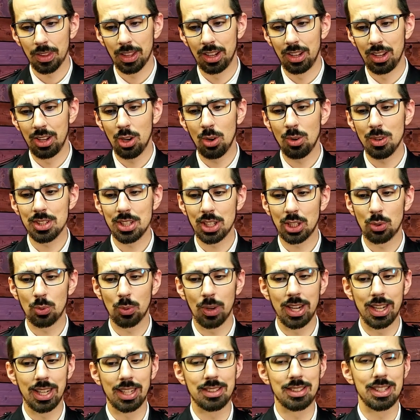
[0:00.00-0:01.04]
Noah's a
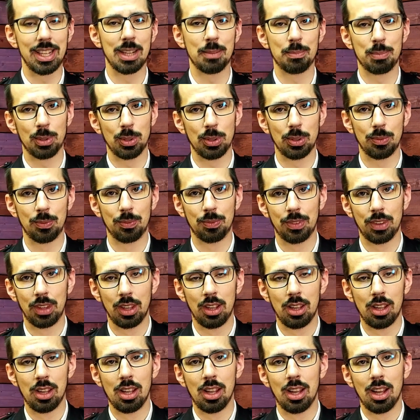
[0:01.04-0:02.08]
great example
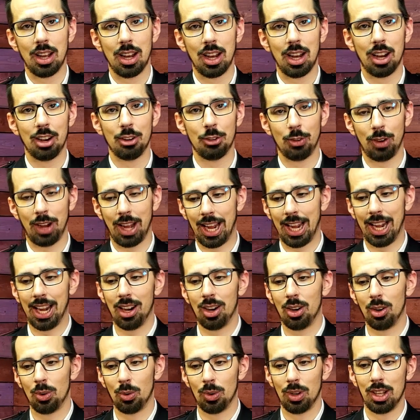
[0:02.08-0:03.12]
of
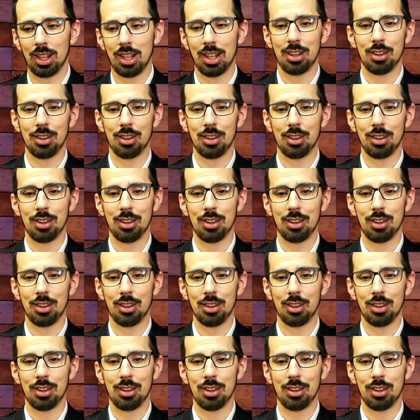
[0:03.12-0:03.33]
how